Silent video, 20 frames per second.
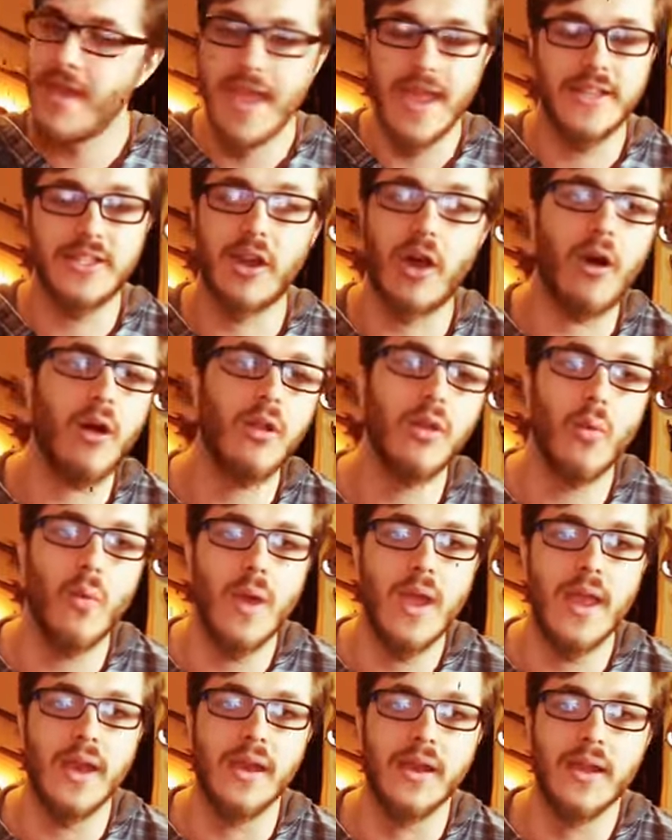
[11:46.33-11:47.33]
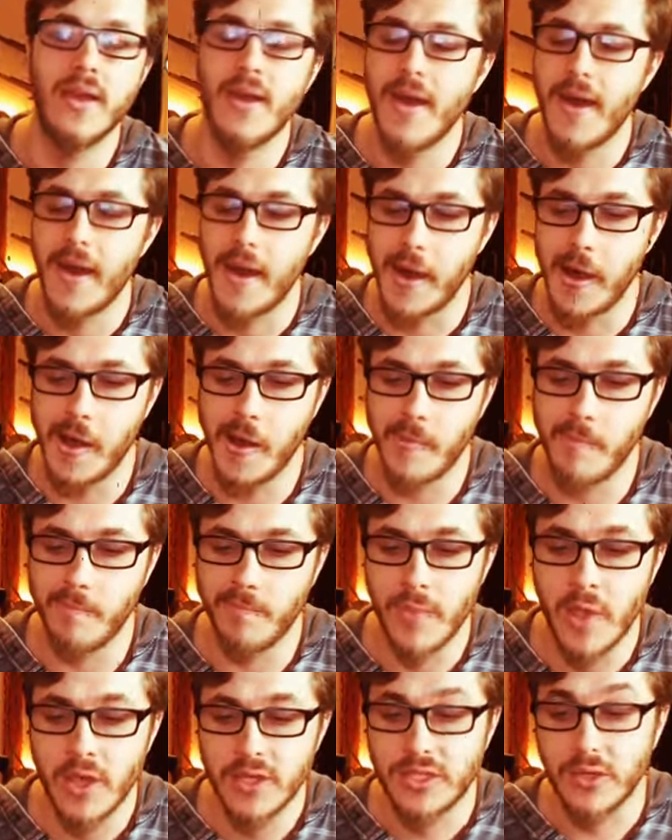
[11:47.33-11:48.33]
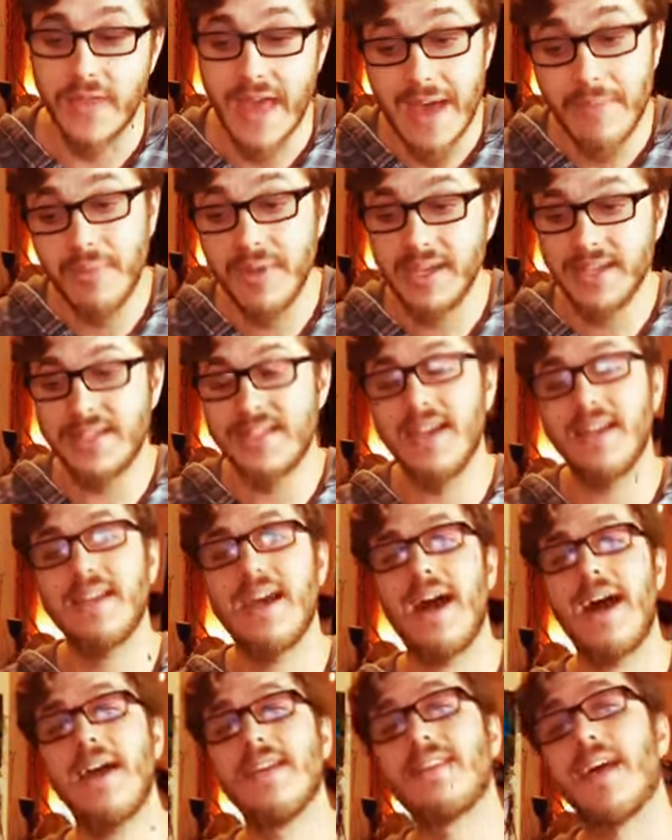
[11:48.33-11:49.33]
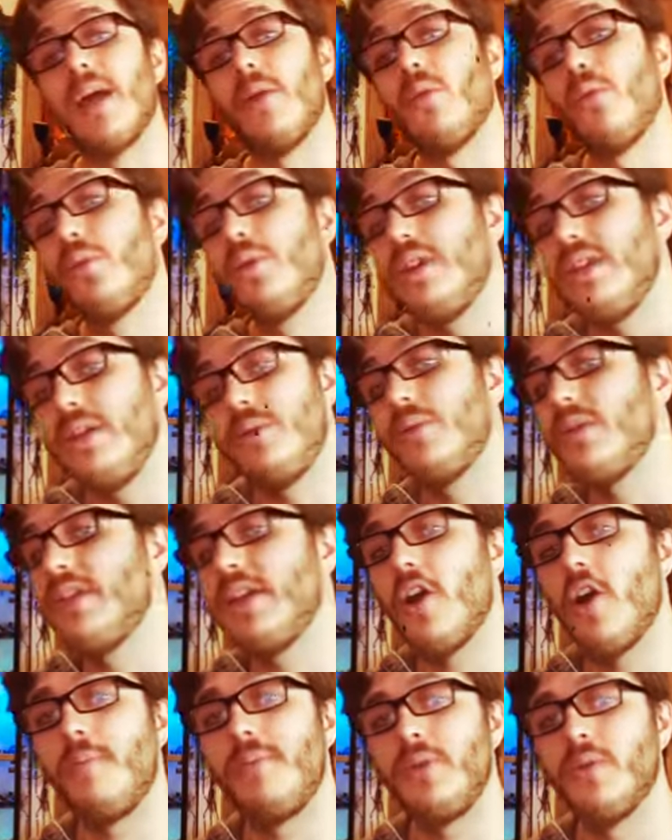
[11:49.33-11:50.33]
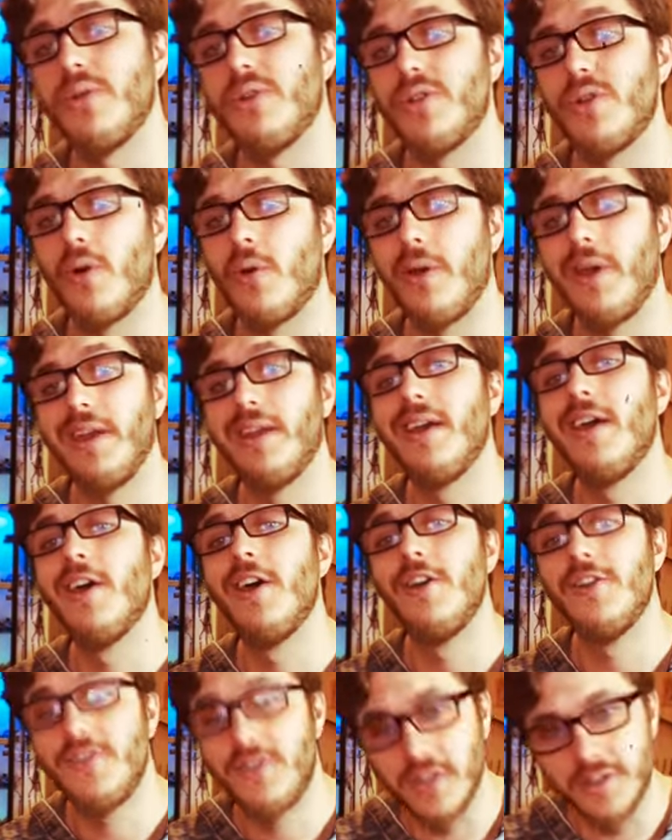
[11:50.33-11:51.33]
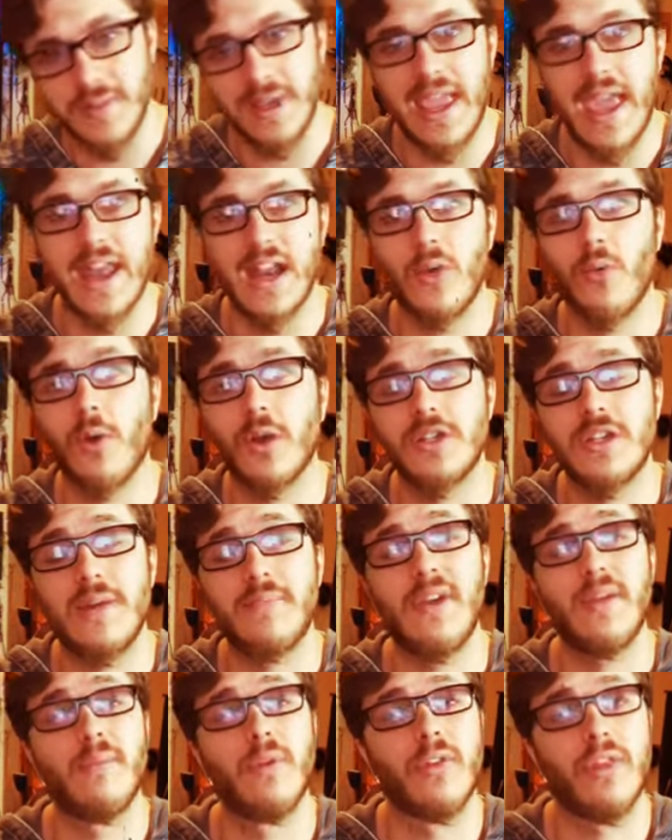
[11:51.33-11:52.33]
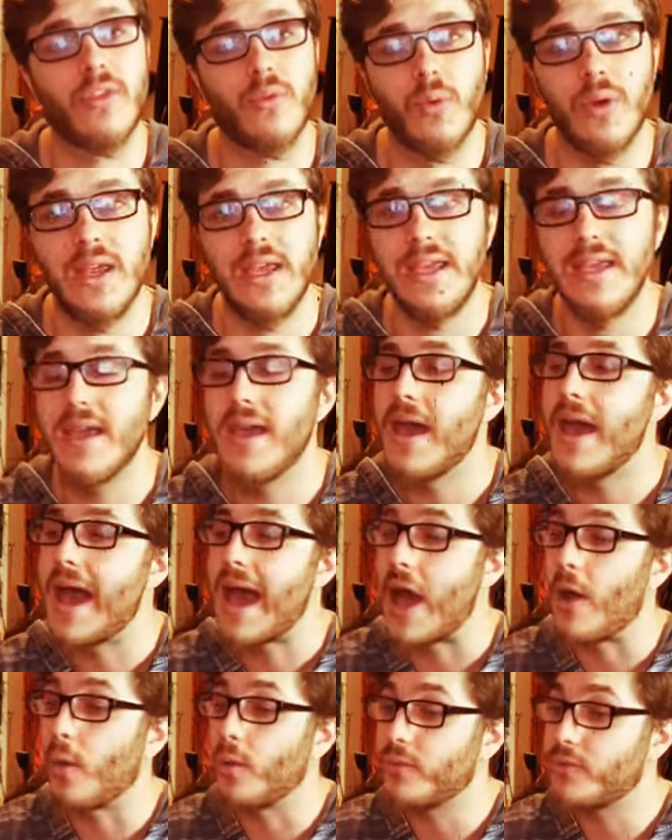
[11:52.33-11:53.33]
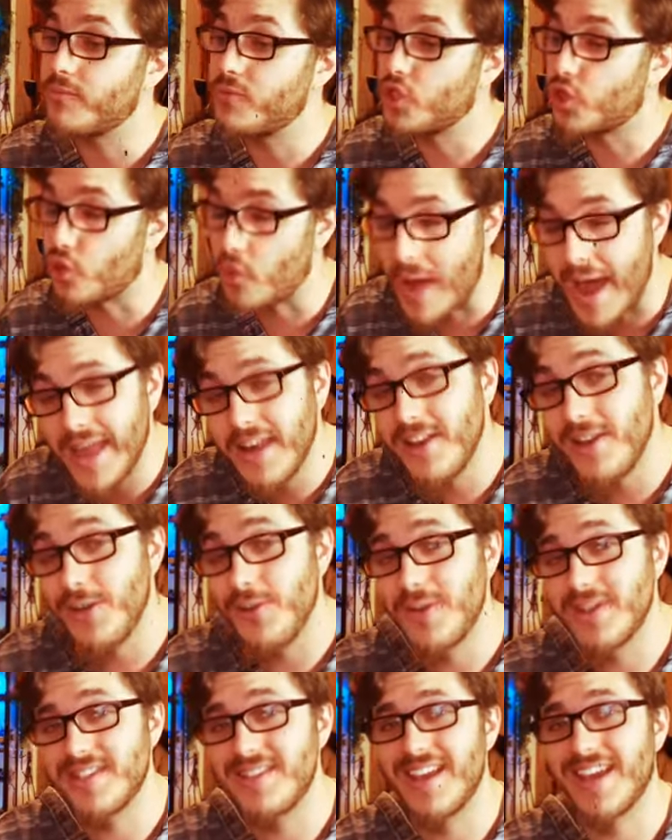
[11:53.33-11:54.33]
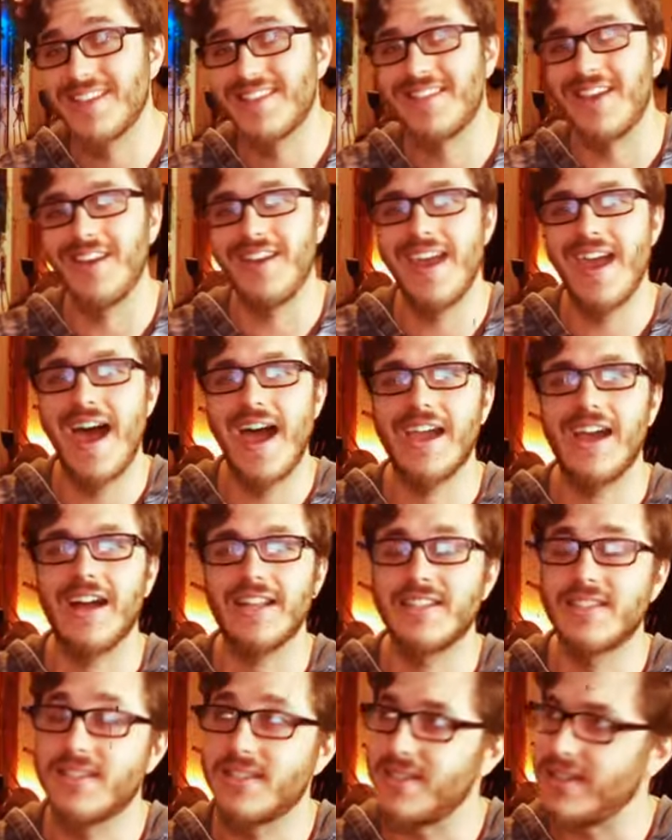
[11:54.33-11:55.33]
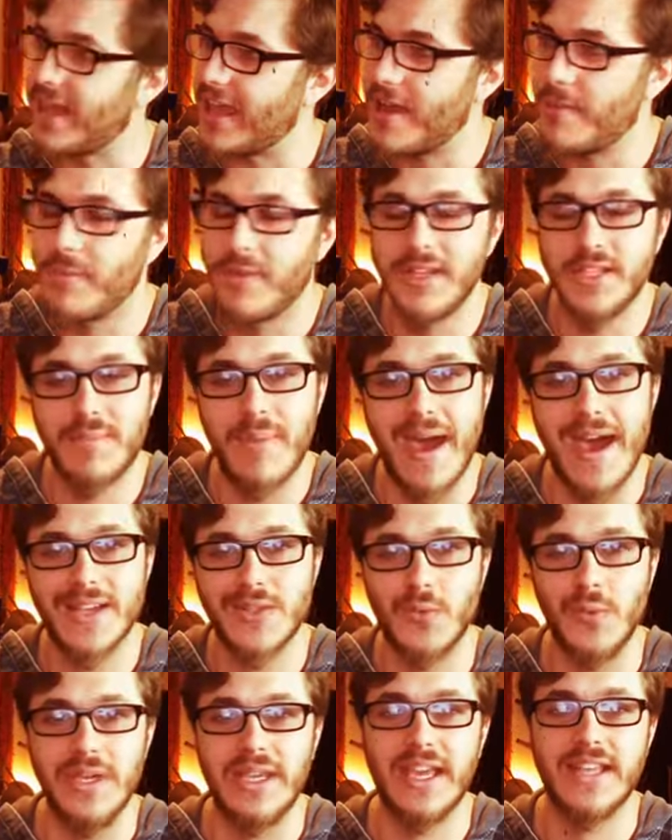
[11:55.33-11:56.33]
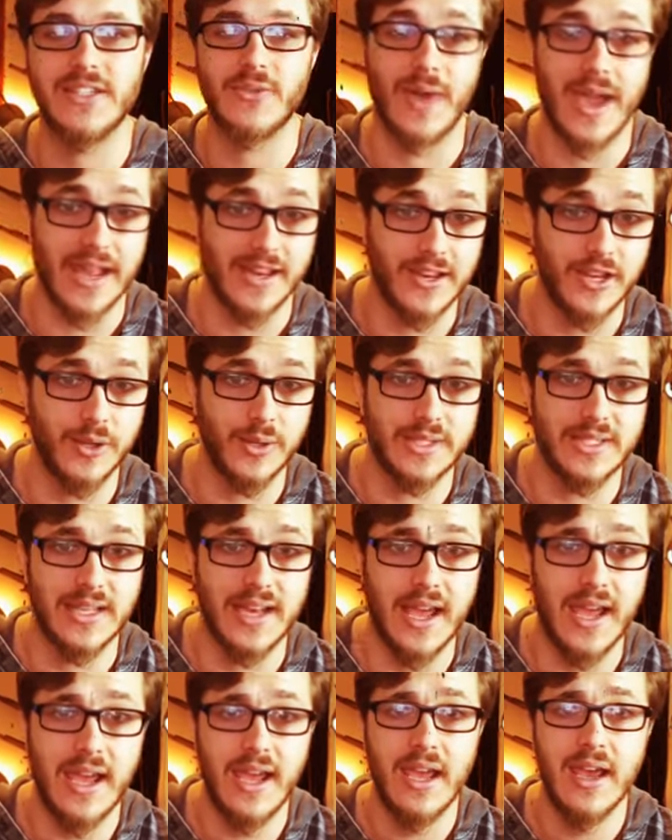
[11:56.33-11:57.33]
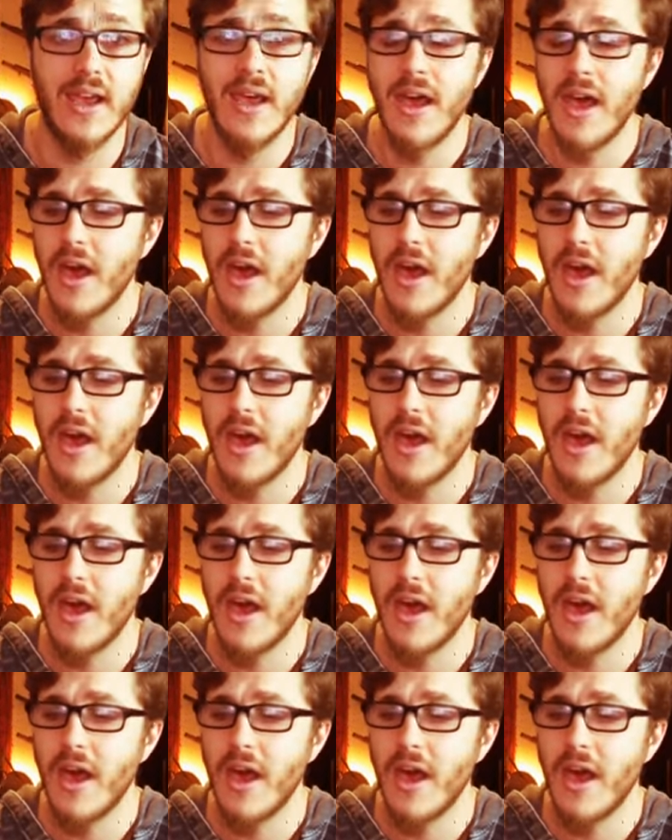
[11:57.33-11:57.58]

It's all a win. Um, so that being said, guys, I really, really hope you enjoyed Sug's Mechanic Workshop number three. I'll try to do this next Sunday. I got slammed this past weekend, so I had to do it today.